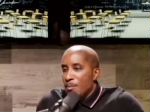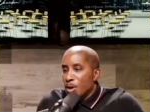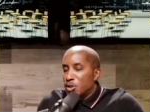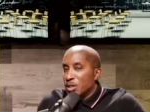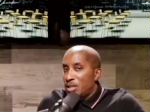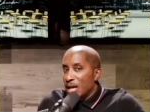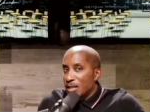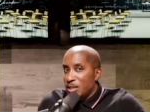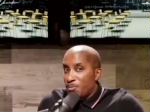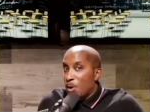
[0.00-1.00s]
emotional
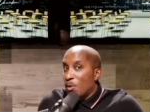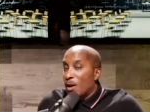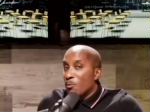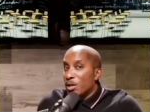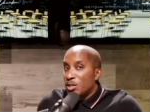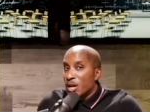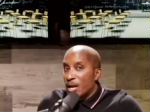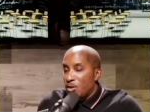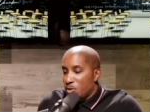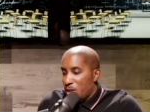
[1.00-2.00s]
intelligence, but what I'm really
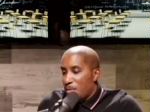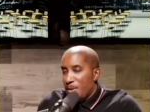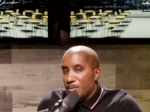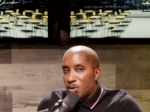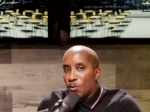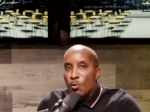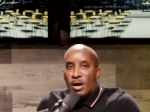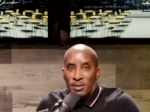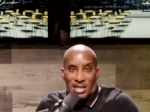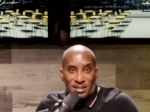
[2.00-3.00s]
trying to do is to get people to
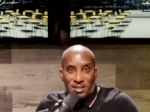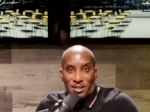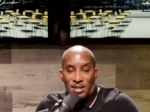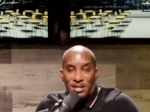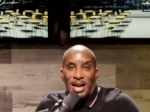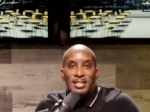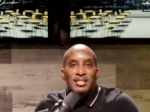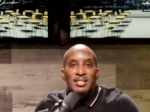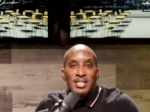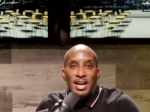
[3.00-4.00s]
wellness, not
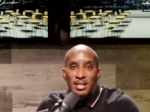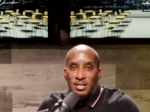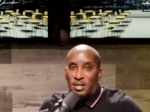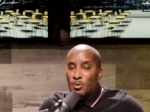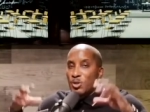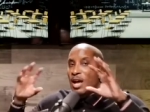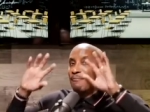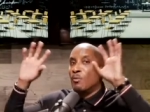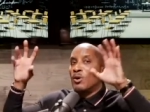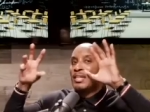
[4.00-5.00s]
just intelligence. I want you to
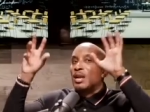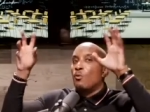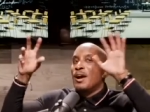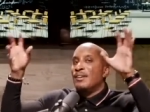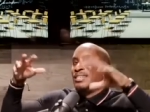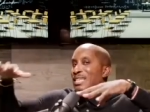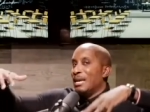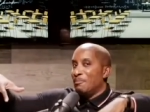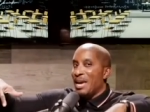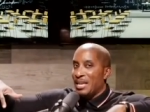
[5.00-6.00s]
have more than awareness
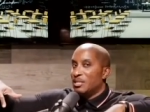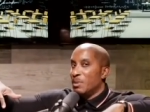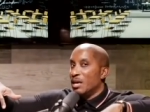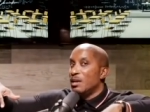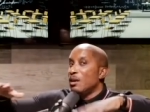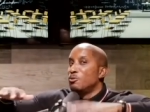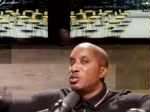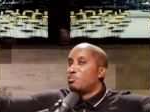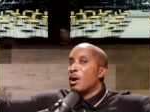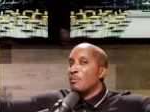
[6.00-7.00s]
and management,
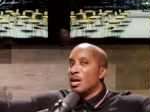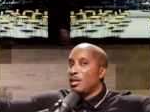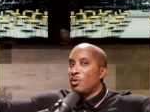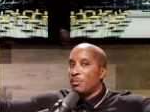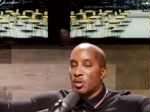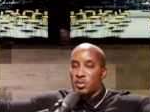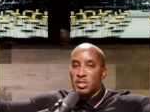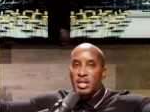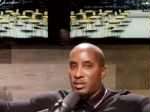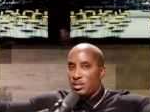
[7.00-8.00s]
which is primarily what
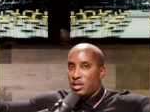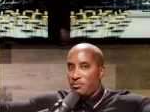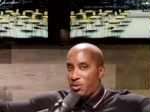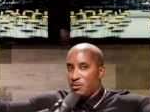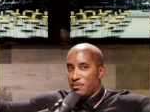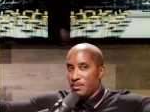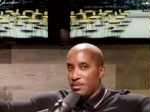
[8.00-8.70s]
emotional intelligence gives you.